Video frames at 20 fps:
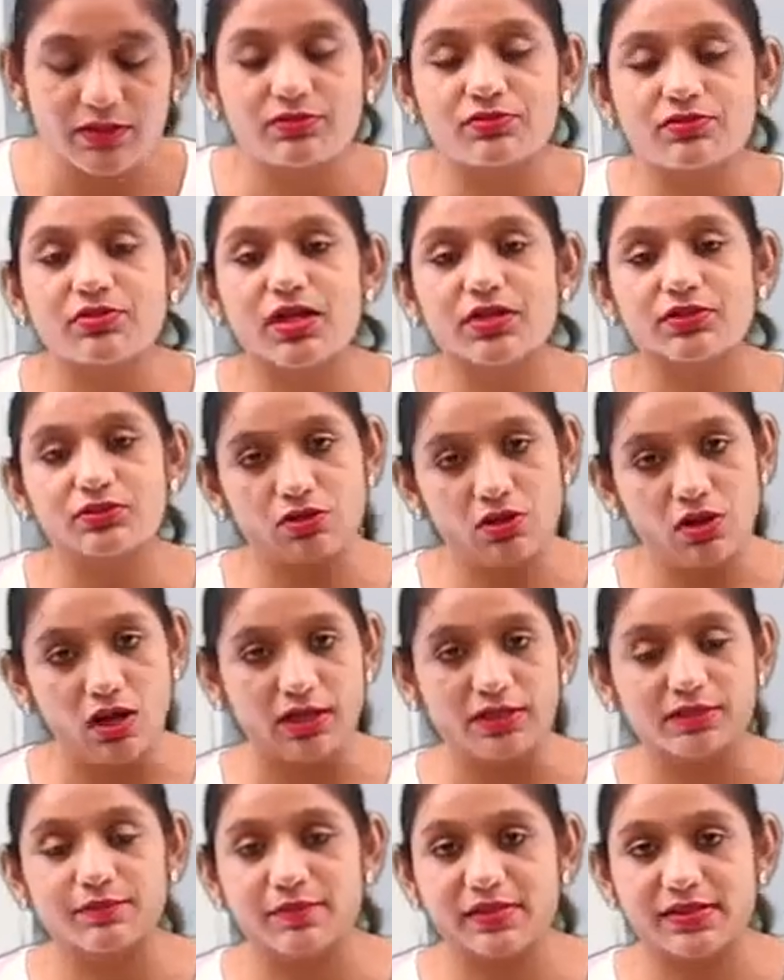A
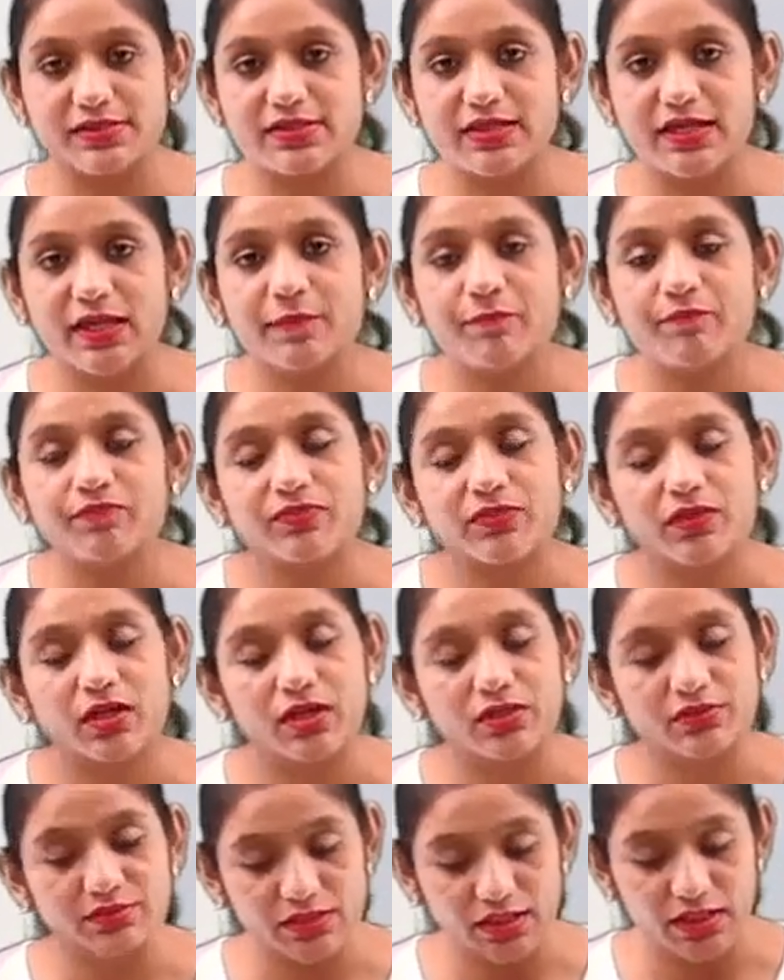throat means ki
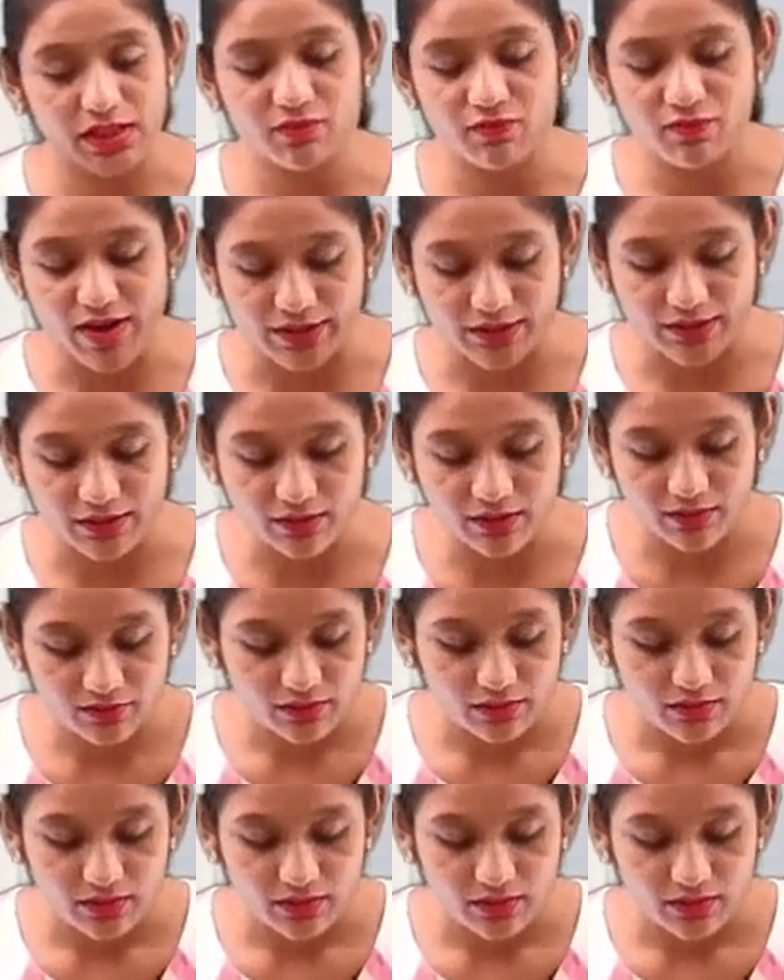a T factor,